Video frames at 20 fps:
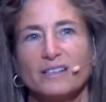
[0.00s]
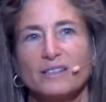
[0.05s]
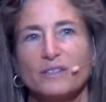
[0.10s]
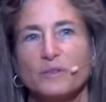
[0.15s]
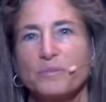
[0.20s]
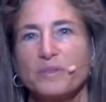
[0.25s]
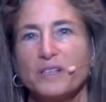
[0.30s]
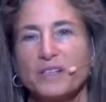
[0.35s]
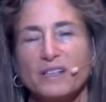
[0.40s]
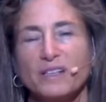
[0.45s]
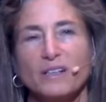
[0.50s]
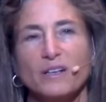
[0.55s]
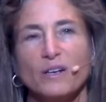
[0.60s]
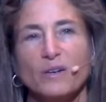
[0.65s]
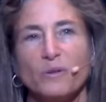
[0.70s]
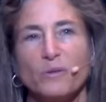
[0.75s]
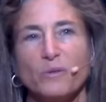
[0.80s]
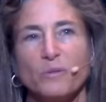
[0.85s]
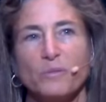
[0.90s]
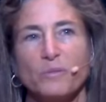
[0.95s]
to be at
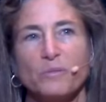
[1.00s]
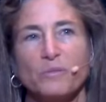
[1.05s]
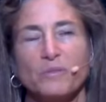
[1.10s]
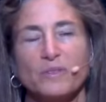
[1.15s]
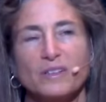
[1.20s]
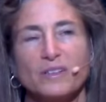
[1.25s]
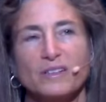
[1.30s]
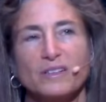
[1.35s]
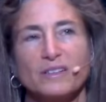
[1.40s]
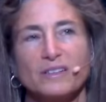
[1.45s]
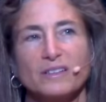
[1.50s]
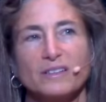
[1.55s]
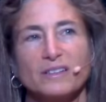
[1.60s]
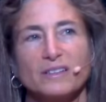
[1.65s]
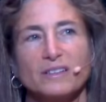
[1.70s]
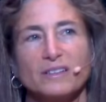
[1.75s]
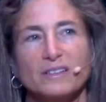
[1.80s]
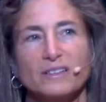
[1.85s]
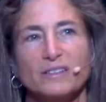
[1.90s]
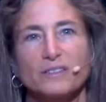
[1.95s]
home,
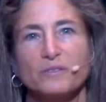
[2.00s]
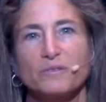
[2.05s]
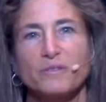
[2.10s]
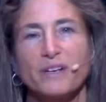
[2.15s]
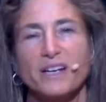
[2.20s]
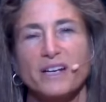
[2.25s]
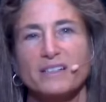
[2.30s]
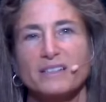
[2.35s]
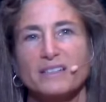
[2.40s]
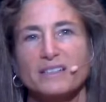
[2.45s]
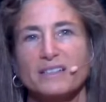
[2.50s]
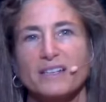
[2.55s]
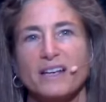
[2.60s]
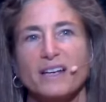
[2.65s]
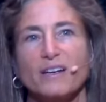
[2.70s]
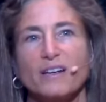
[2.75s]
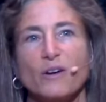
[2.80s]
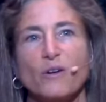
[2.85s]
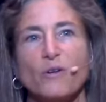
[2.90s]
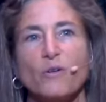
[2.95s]
to rest
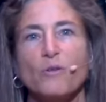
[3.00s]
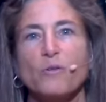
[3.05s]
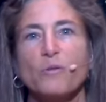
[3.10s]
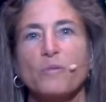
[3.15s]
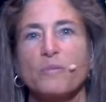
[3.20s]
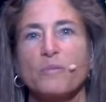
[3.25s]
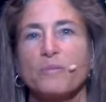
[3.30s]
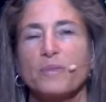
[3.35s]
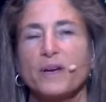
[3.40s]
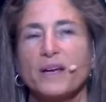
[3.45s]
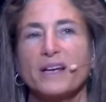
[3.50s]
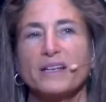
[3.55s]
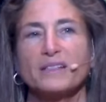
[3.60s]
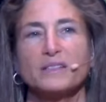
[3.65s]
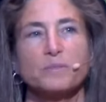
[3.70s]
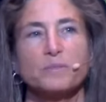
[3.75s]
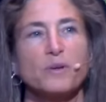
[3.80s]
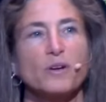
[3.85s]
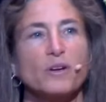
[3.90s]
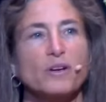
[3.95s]
at home
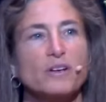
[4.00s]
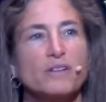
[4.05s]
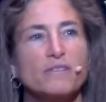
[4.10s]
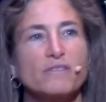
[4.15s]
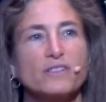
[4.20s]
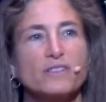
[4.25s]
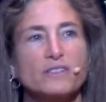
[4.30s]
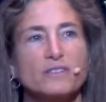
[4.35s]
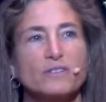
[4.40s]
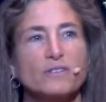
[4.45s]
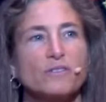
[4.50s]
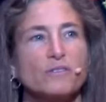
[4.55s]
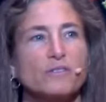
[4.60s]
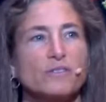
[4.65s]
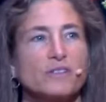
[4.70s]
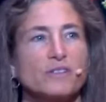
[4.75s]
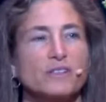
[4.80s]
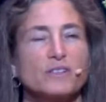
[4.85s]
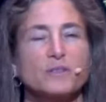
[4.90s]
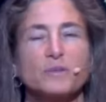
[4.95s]
as part of this
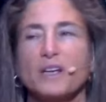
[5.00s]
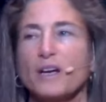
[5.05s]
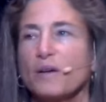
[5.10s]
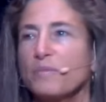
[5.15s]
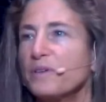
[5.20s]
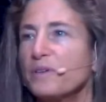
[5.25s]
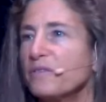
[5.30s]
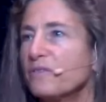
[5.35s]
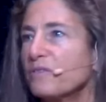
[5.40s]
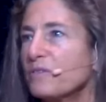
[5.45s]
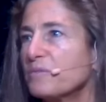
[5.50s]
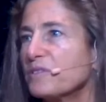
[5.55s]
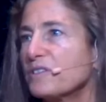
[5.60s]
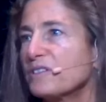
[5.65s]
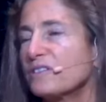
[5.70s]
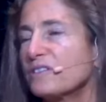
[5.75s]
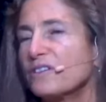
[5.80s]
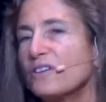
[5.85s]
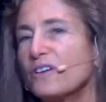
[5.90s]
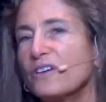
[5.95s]
earth, as coming from the
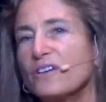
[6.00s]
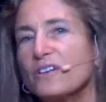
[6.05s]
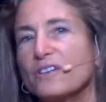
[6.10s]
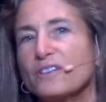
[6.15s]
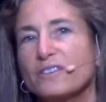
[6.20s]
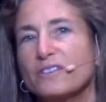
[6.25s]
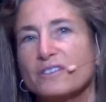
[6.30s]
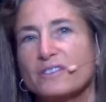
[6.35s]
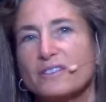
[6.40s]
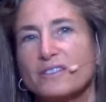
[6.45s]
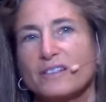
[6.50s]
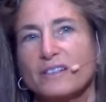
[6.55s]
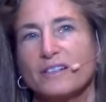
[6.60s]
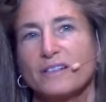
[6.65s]
stars.